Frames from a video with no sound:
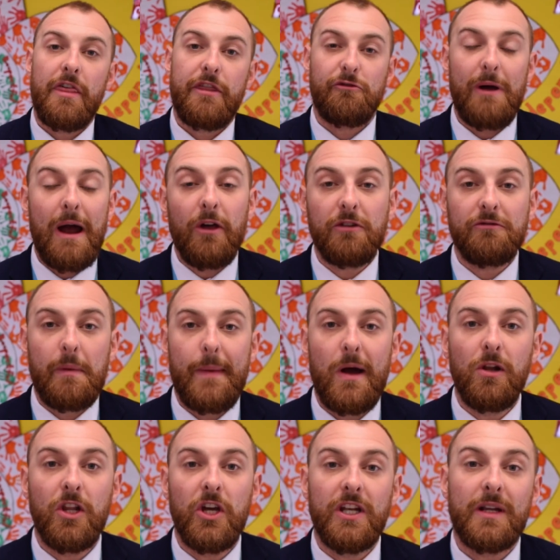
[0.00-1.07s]
Throughout the
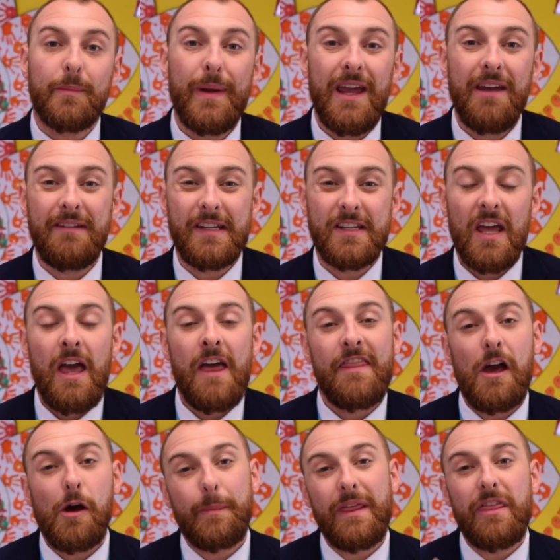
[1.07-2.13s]
remote learning period,
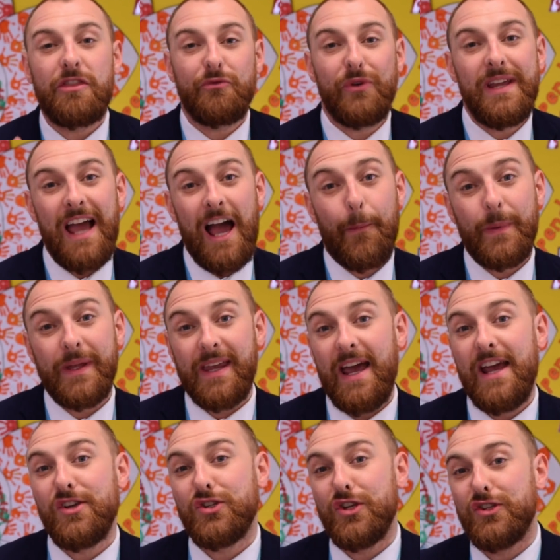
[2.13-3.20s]
there will be 3
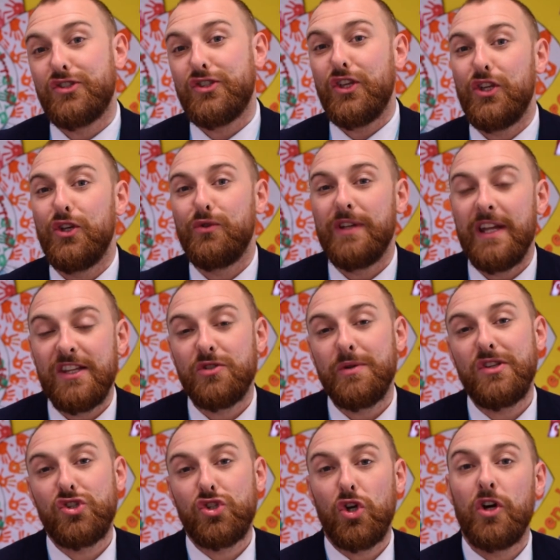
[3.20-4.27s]
applications that you need to
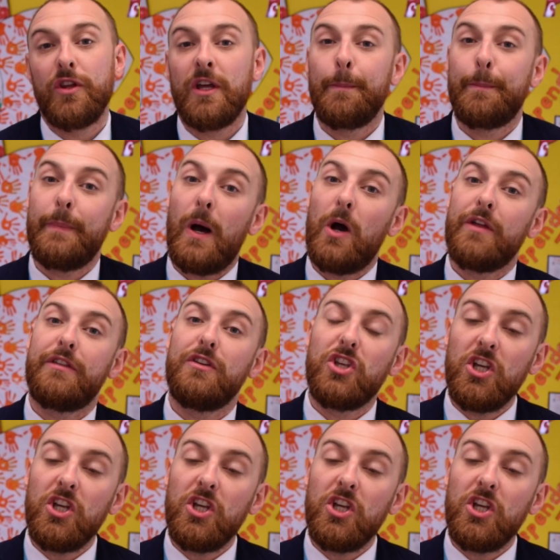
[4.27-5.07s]
ensure that both